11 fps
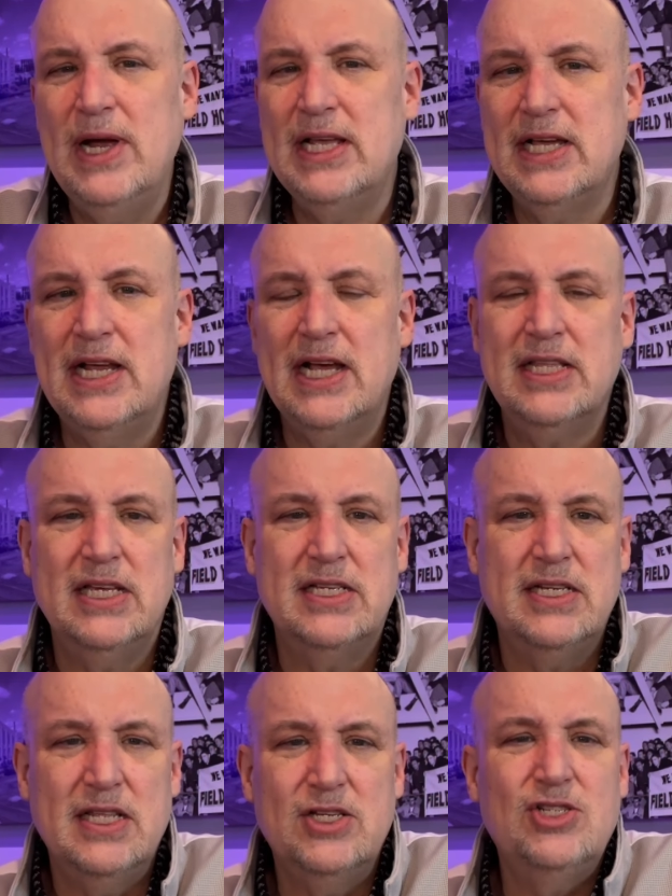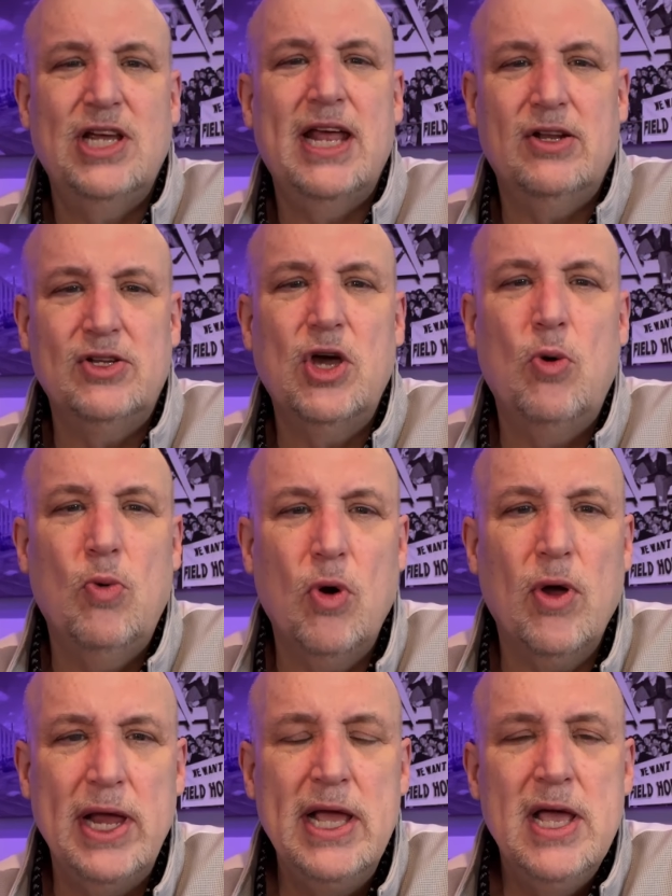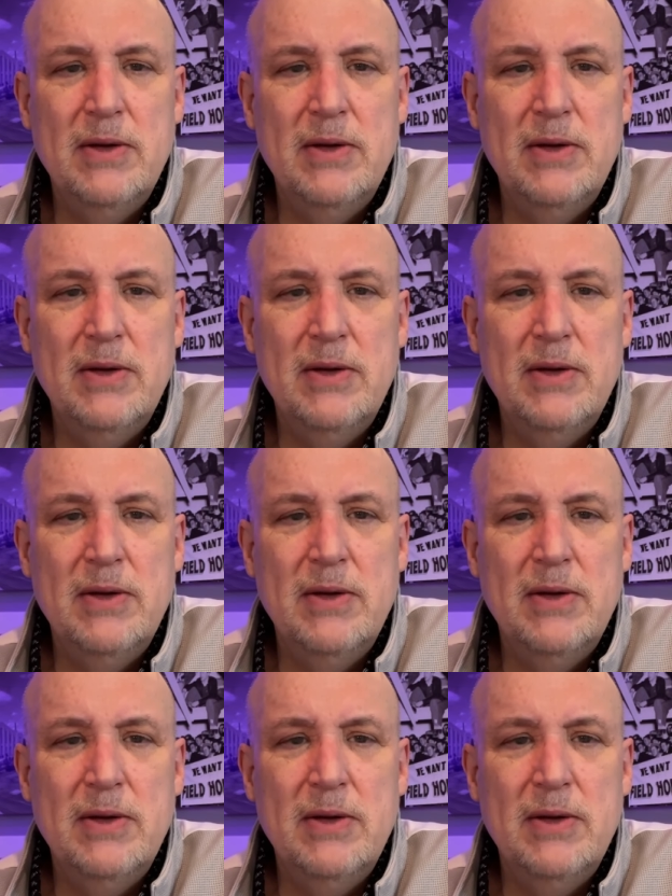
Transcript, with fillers: to connect this to this channel. Don't worry.